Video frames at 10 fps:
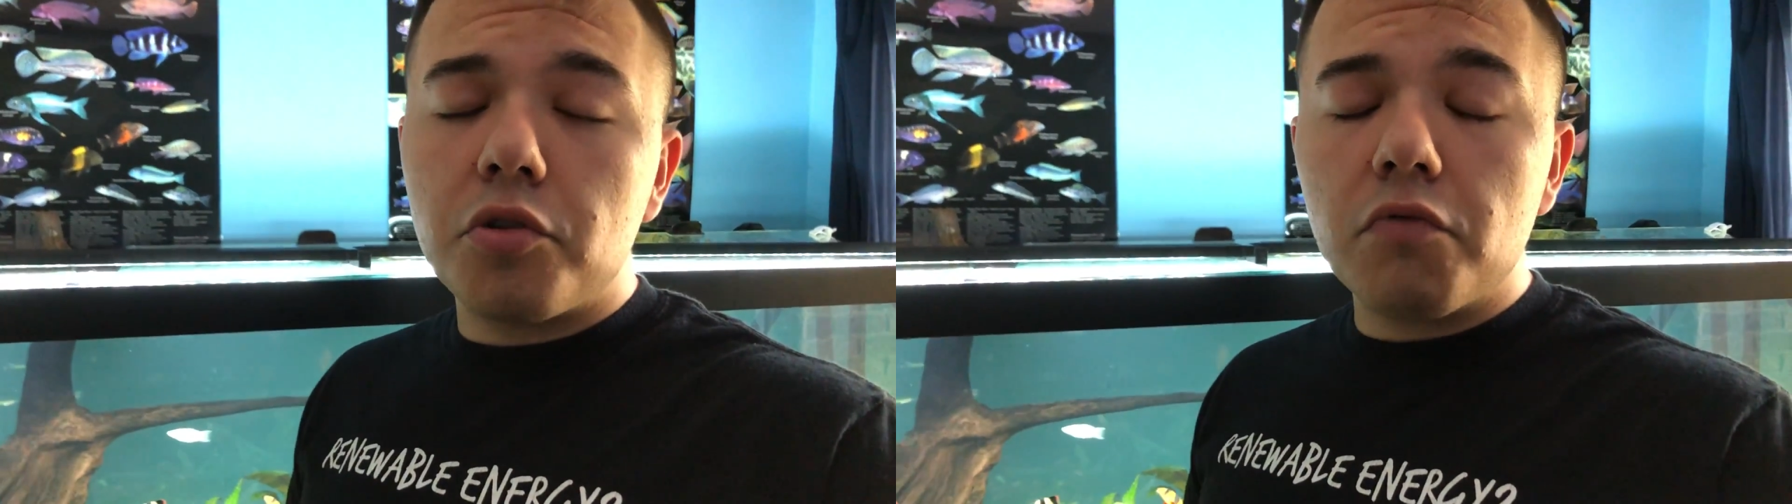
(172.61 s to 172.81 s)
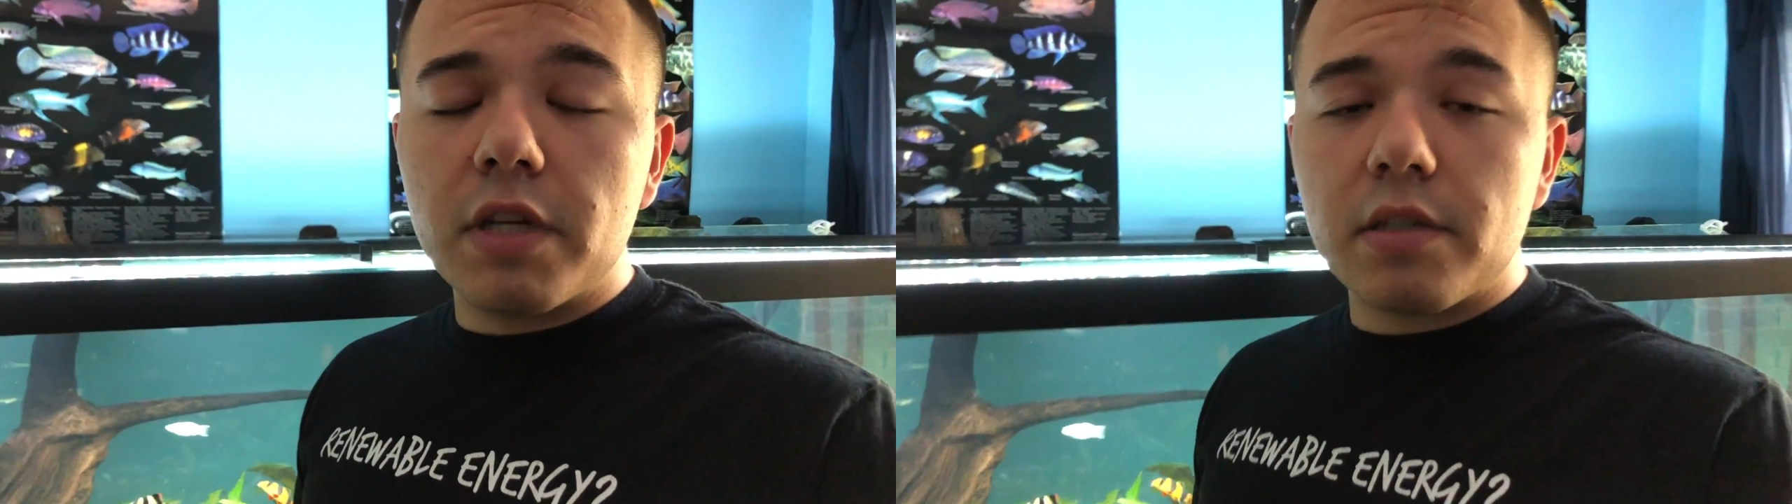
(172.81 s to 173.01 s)

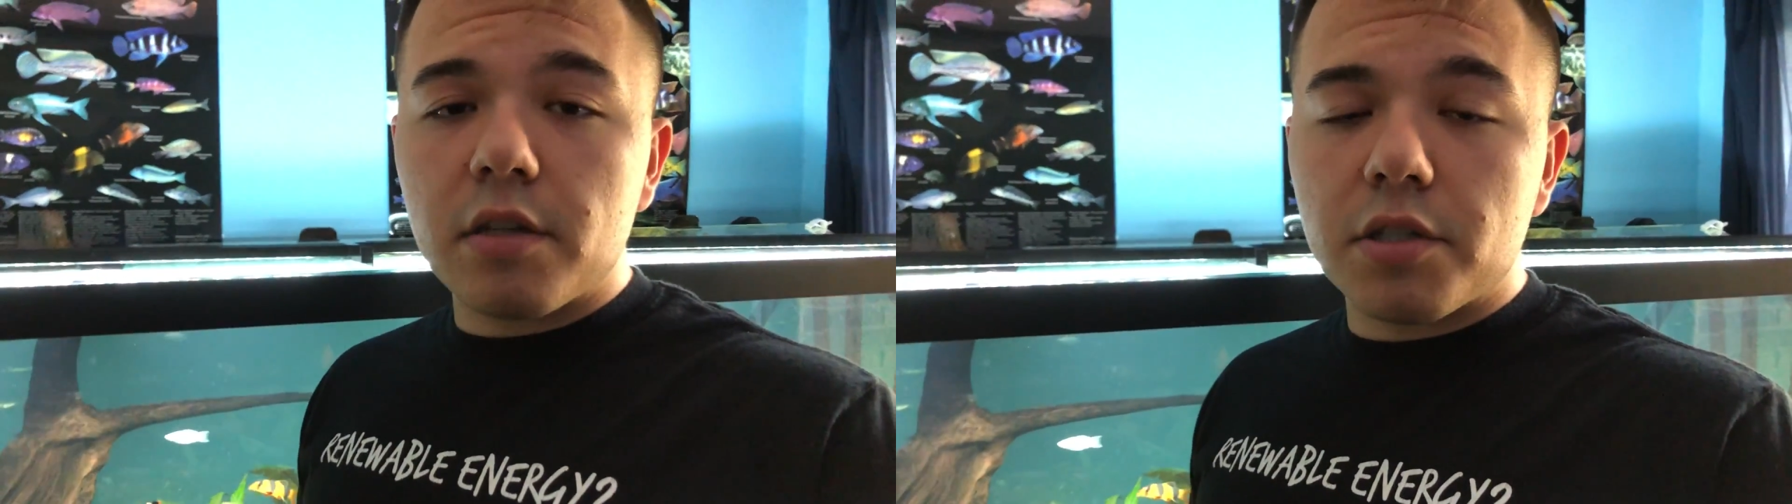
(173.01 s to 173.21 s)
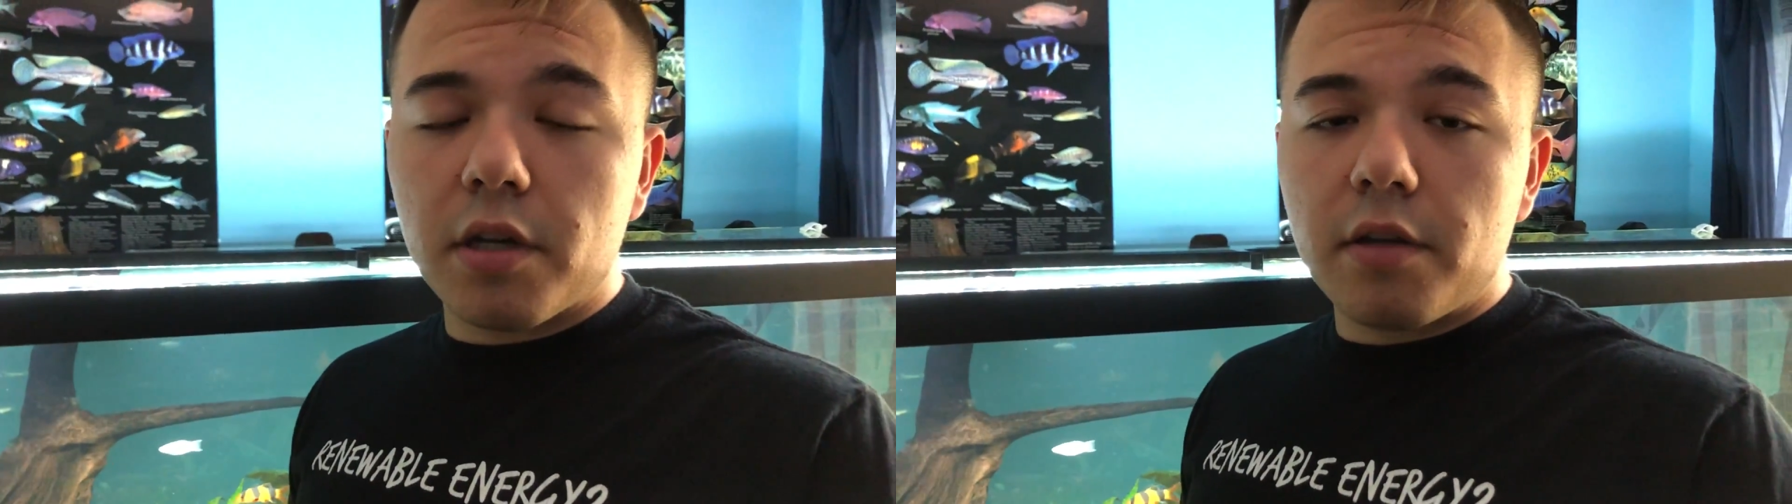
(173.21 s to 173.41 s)
do
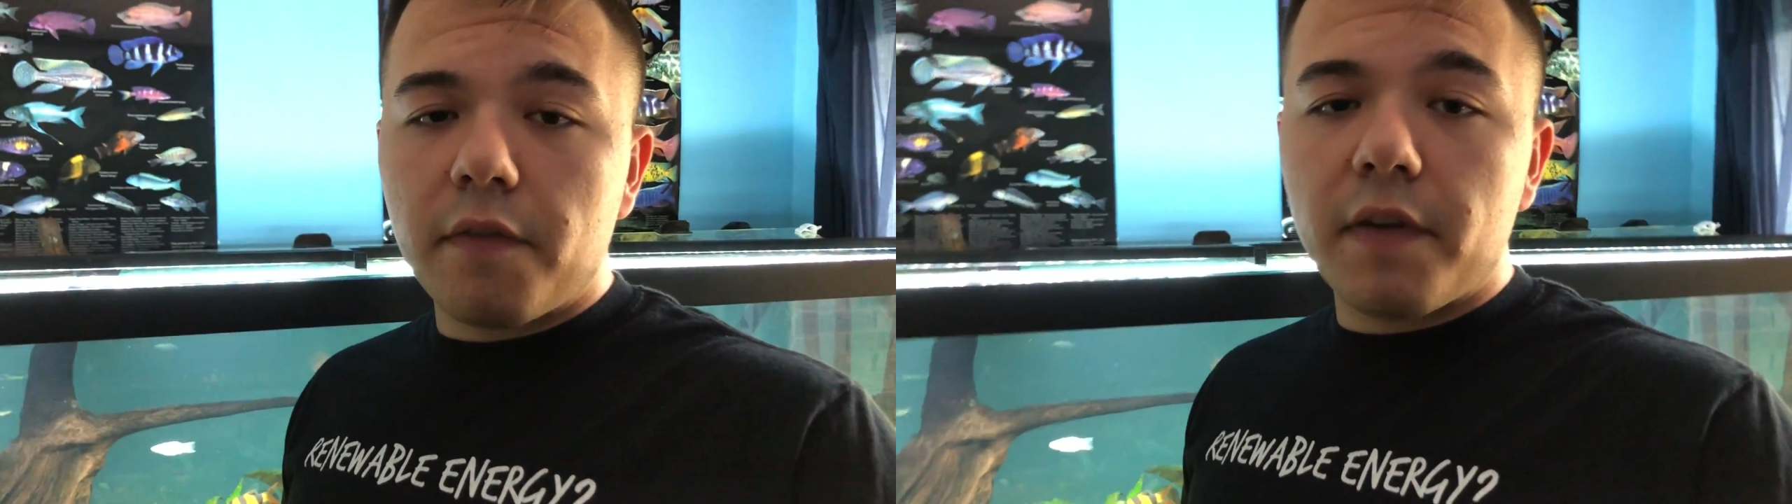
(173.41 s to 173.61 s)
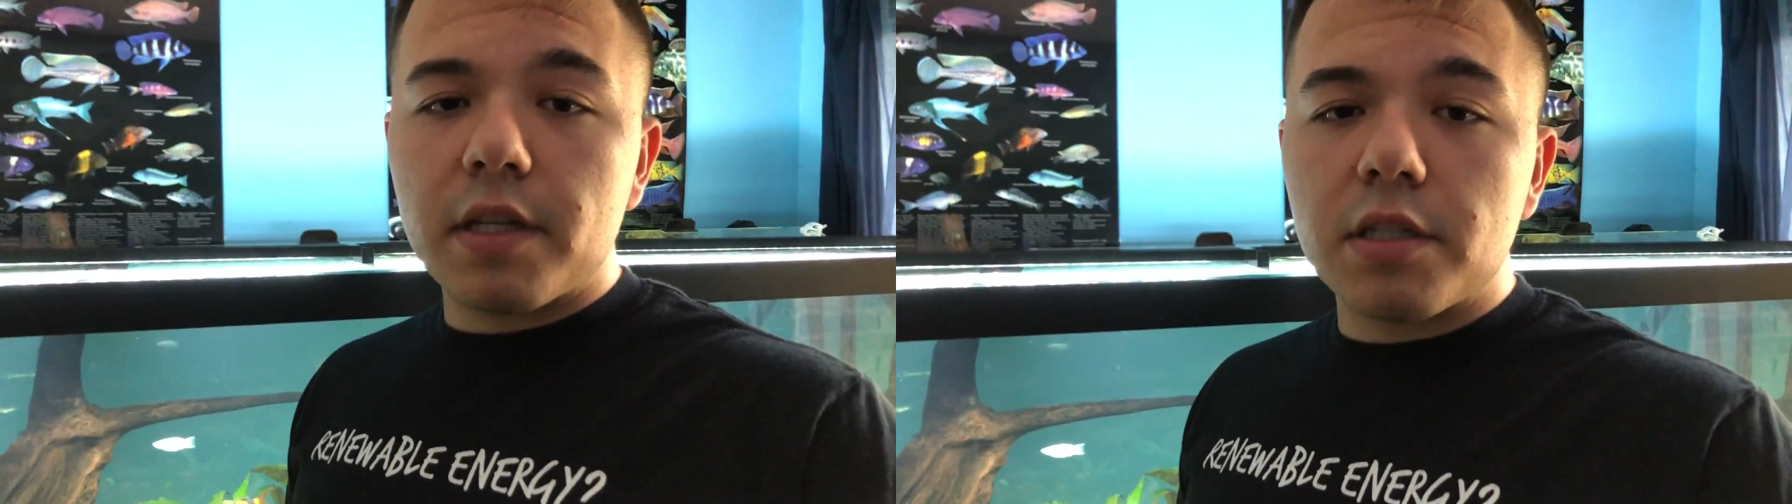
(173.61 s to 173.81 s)
research on
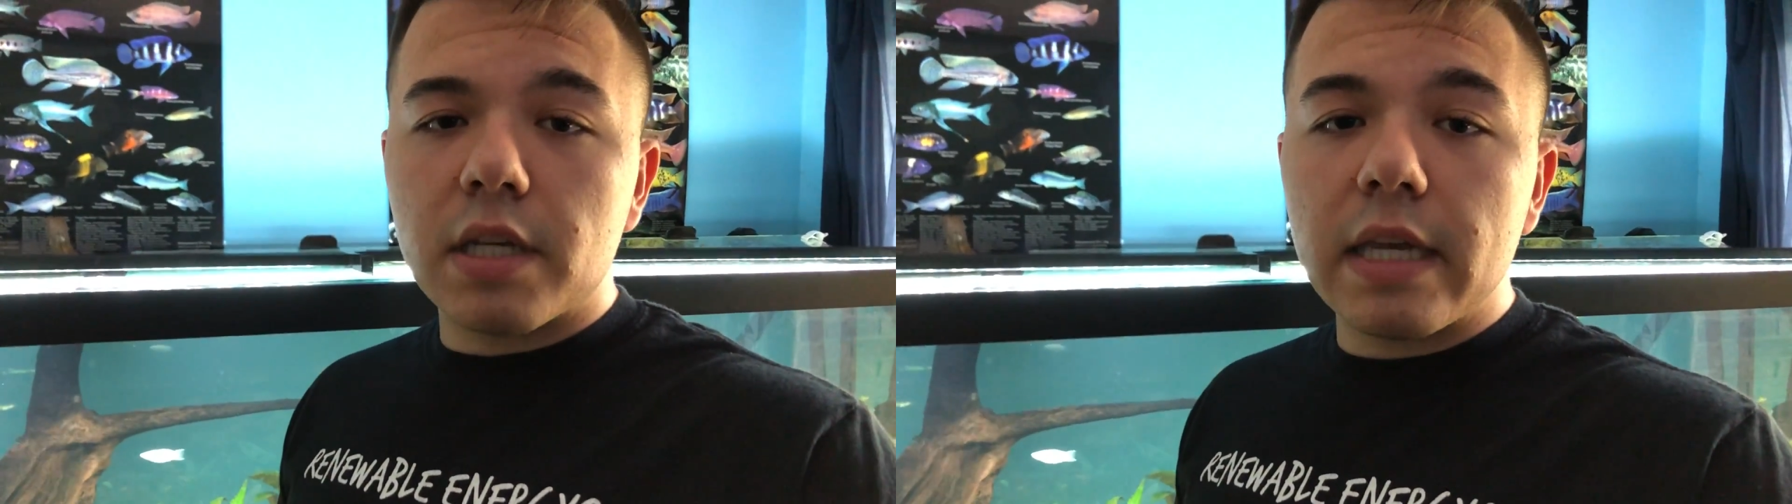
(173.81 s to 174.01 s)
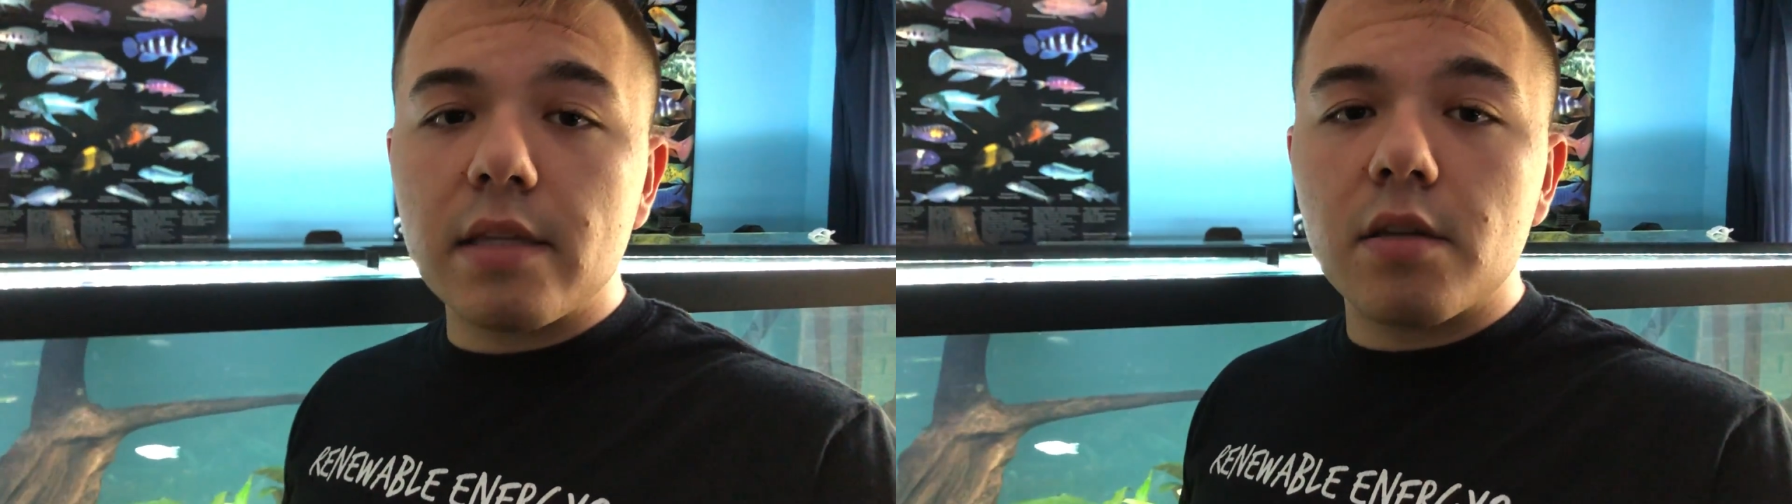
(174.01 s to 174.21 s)
your fish
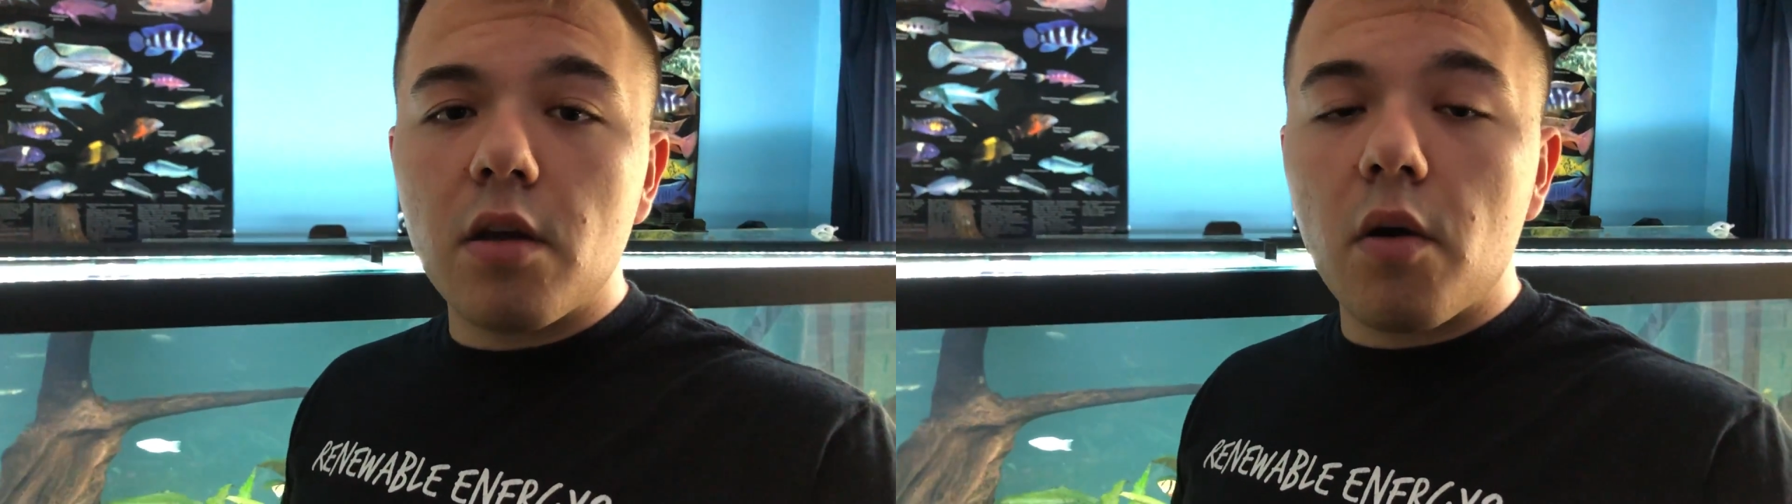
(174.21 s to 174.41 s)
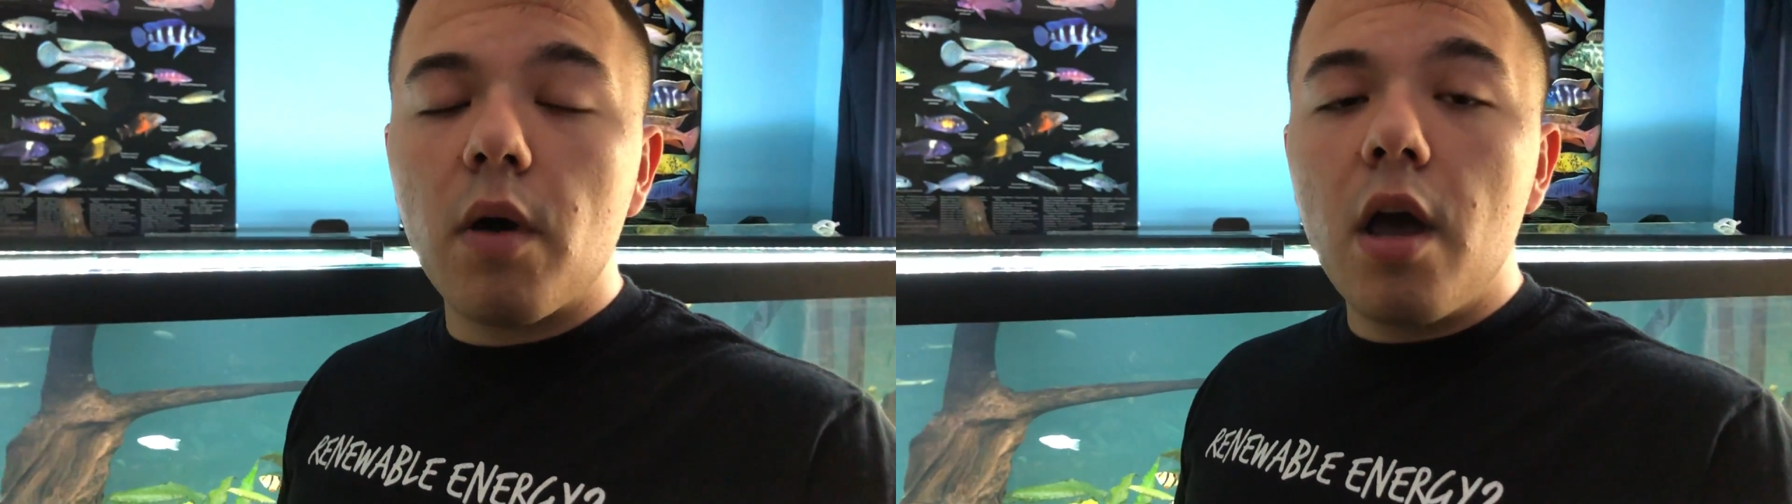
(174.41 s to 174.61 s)
to get to
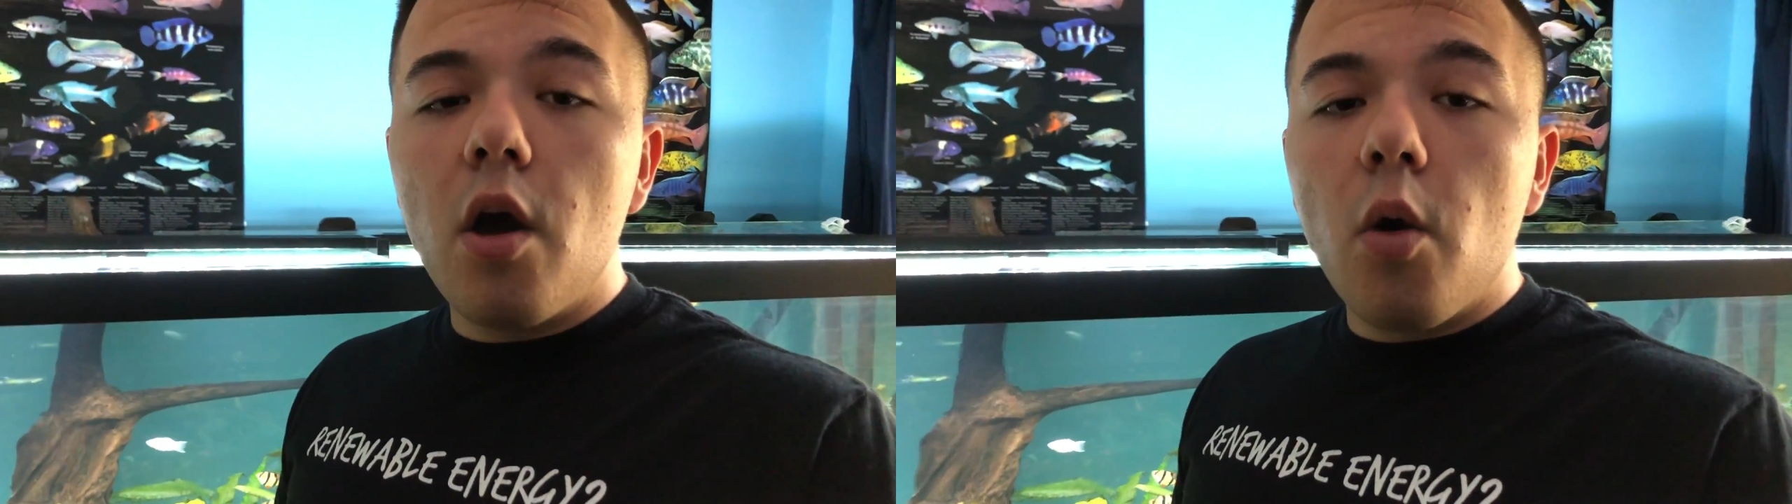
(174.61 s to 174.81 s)
know